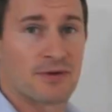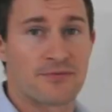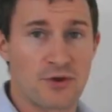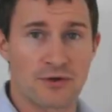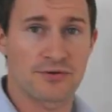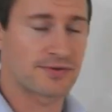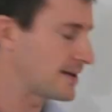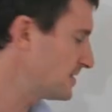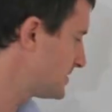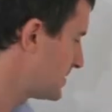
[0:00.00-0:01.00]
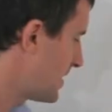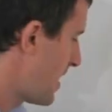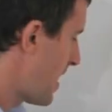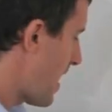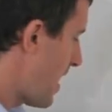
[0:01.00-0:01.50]
Well, a few other things.
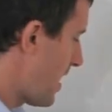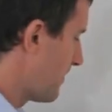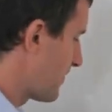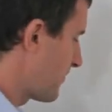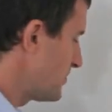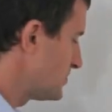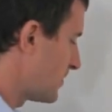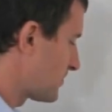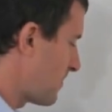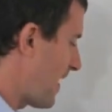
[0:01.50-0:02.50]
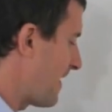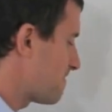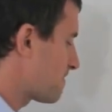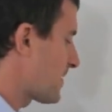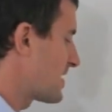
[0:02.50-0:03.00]
First off the
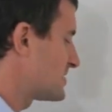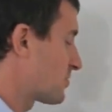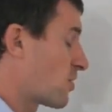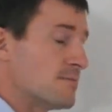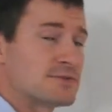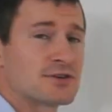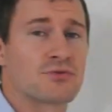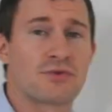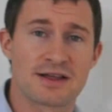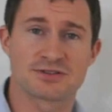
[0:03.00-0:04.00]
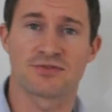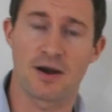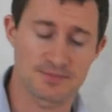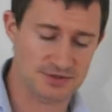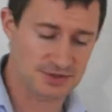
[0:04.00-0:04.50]
bat is it comes in a range of
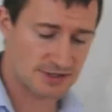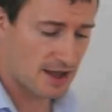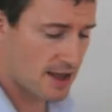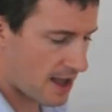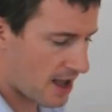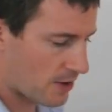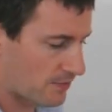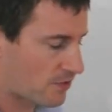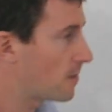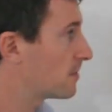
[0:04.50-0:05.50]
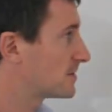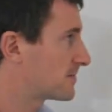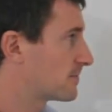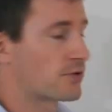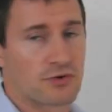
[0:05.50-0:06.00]
options. We have a couple of
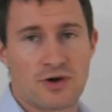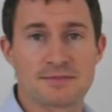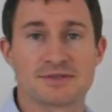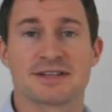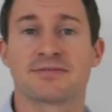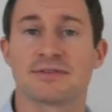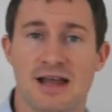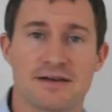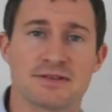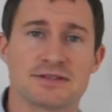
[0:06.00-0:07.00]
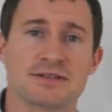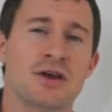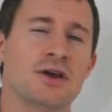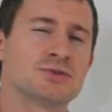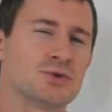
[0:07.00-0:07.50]
different programs at different levels,
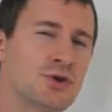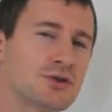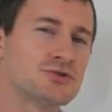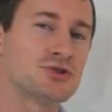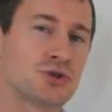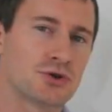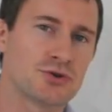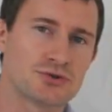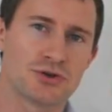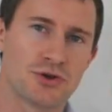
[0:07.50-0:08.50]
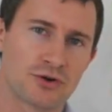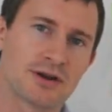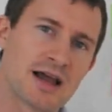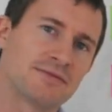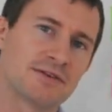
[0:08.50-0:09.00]
so you can choose your
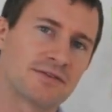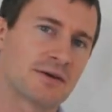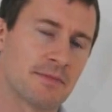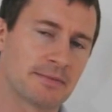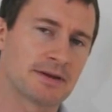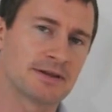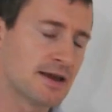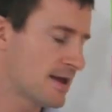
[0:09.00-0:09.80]
level of commitment.